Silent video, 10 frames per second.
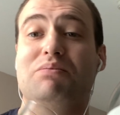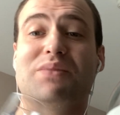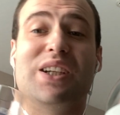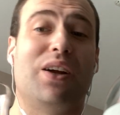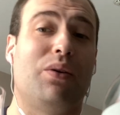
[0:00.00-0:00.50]

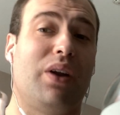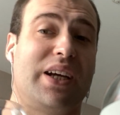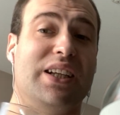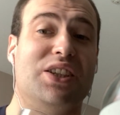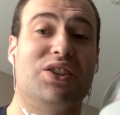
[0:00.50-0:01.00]
you know,
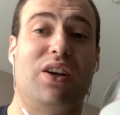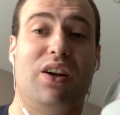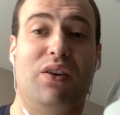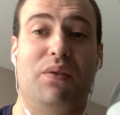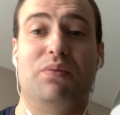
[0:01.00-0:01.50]
like in the
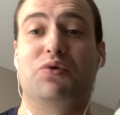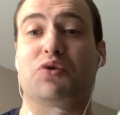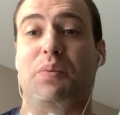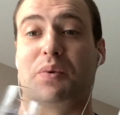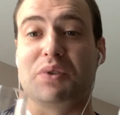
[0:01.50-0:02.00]
style of
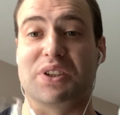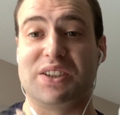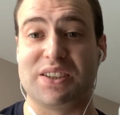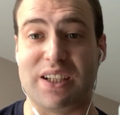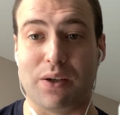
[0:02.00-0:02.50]
triple
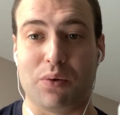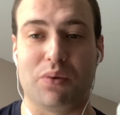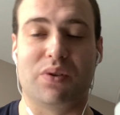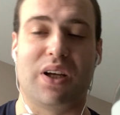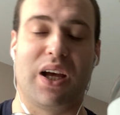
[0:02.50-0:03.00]

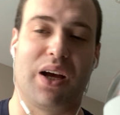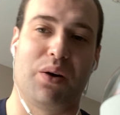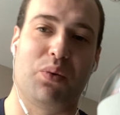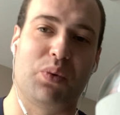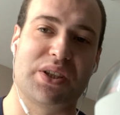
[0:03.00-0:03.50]
distilled
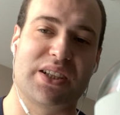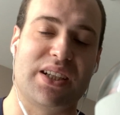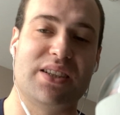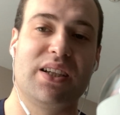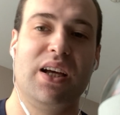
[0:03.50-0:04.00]

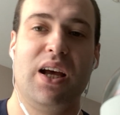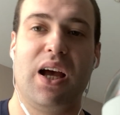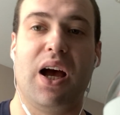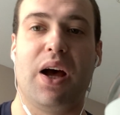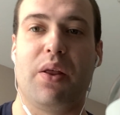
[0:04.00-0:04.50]
whiskies
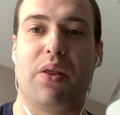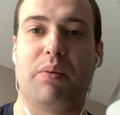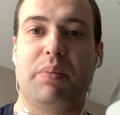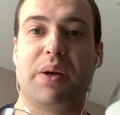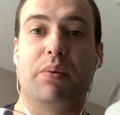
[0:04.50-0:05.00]

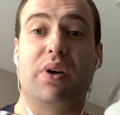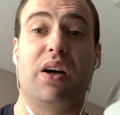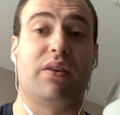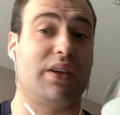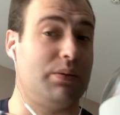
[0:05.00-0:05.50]
that people
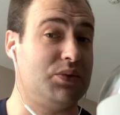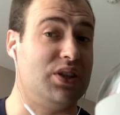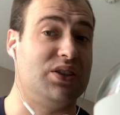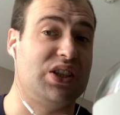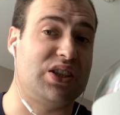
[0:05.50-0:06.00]
kind of come
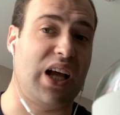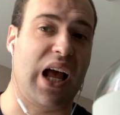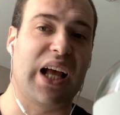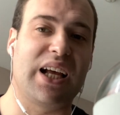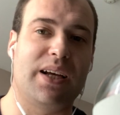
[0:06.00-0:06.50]
to just
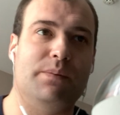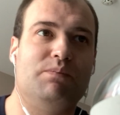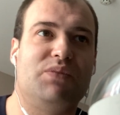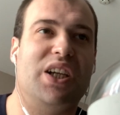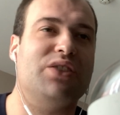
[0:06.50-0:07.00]

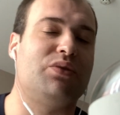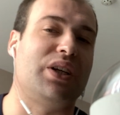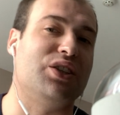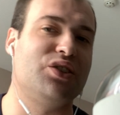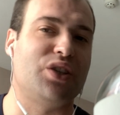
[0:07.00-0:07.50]
naturally
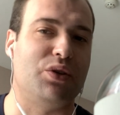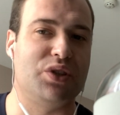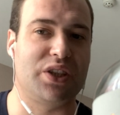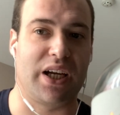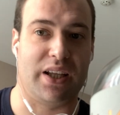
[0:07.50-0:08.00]

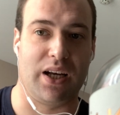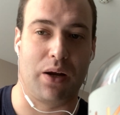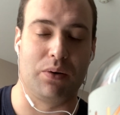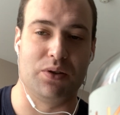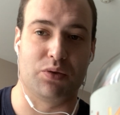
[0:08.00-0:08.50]
associate the
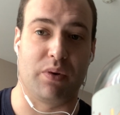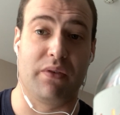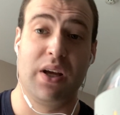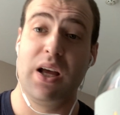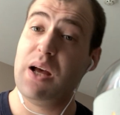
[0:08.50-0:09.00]
lowlands with.
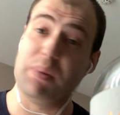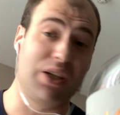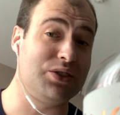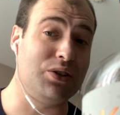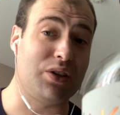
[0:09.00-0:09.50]
But
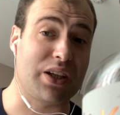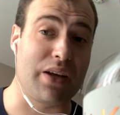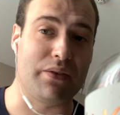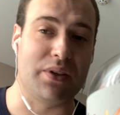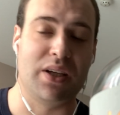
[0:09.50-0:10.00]
it's not a
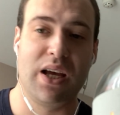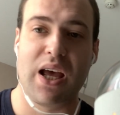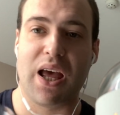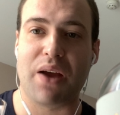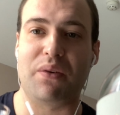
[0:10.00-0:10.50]
given.
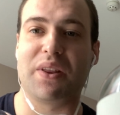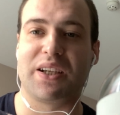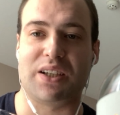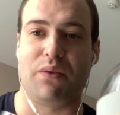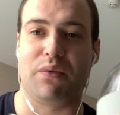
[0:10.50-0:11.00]

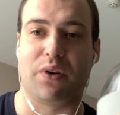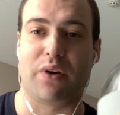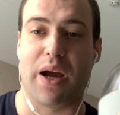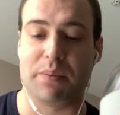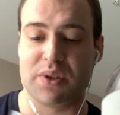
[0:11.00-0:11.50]
Everything's up for
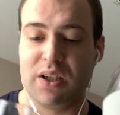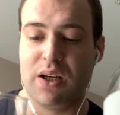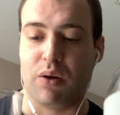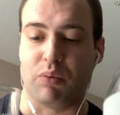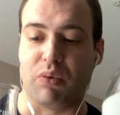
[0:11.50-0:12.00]
grabs.
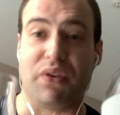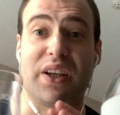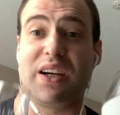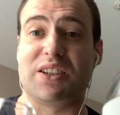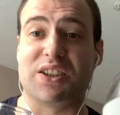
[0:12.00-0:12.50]
With a
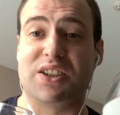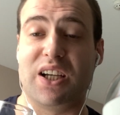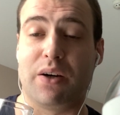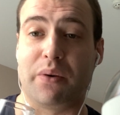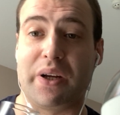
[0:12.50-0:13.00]
young
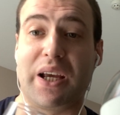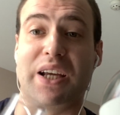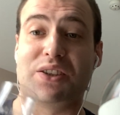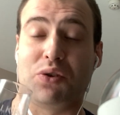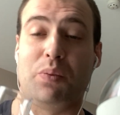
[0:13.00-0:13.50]
distillery,
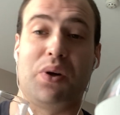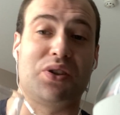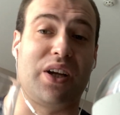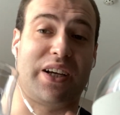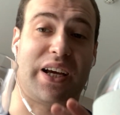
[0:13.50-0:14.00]
it's almost
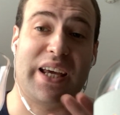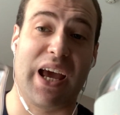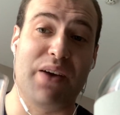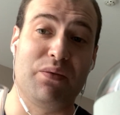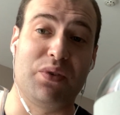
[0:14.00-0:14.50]
like a
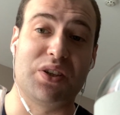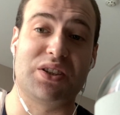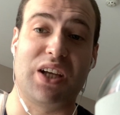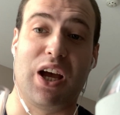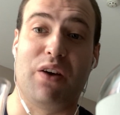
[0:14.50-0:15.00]

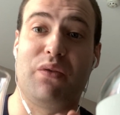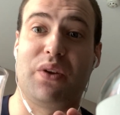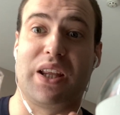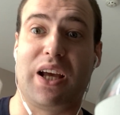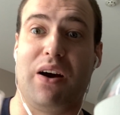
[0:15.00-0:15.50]
canvas for
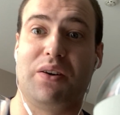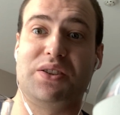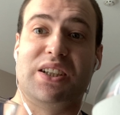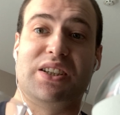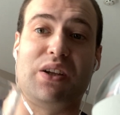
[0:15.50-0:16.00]
the
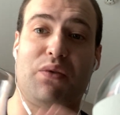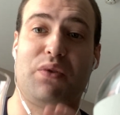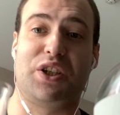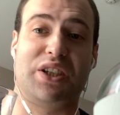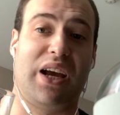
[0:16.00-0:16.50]
artist, a
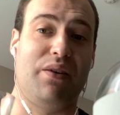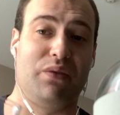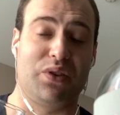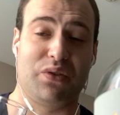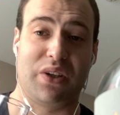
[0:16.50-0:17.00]
fresh
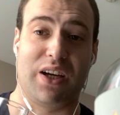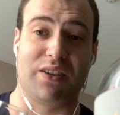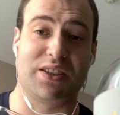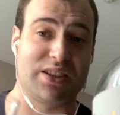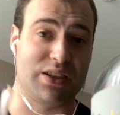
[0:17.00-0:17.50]
canvas for the
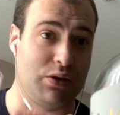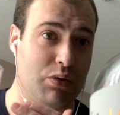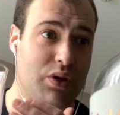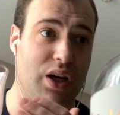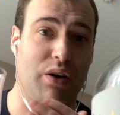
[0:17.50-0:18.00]
artist to
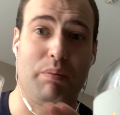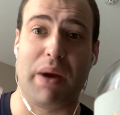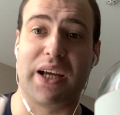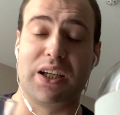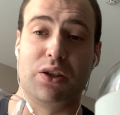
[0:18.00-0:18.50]
kind of
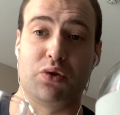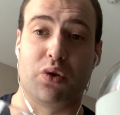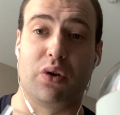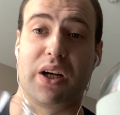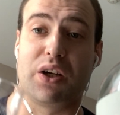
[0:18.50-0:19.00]
paint and
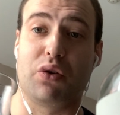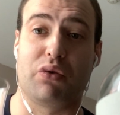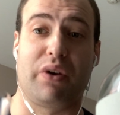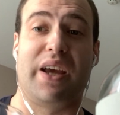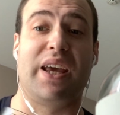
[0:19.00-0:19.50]
draw and
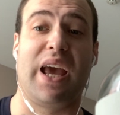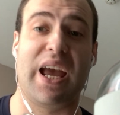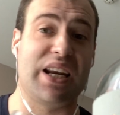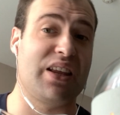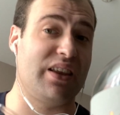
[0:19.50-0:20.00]
create
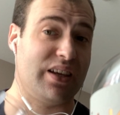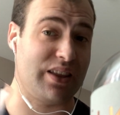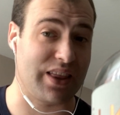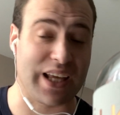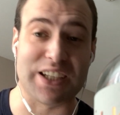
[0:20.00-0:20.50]
anything
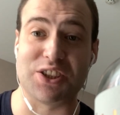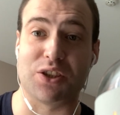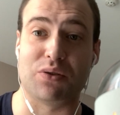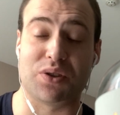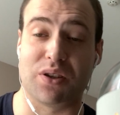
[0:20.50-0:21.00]
they
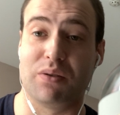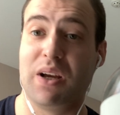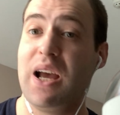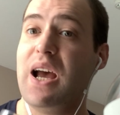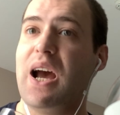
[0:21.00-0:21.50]
choose to.
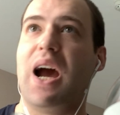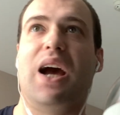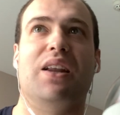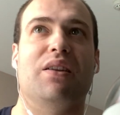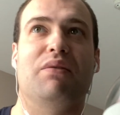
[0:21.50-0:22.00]

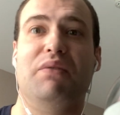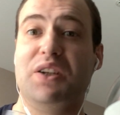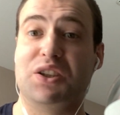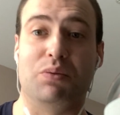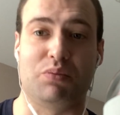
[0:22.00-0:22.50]
And the
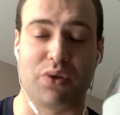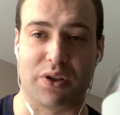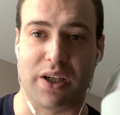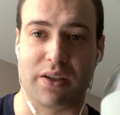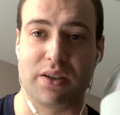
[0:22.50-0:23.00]
finishing
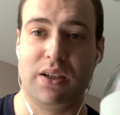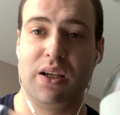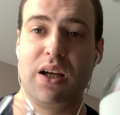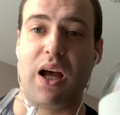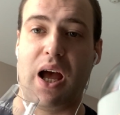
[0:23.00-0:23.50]
product
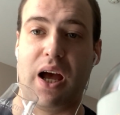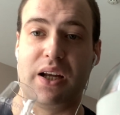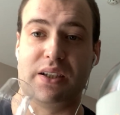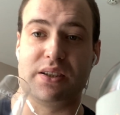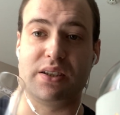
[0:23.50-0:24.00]

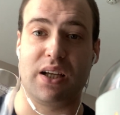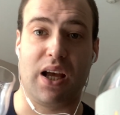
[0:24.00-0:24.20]
and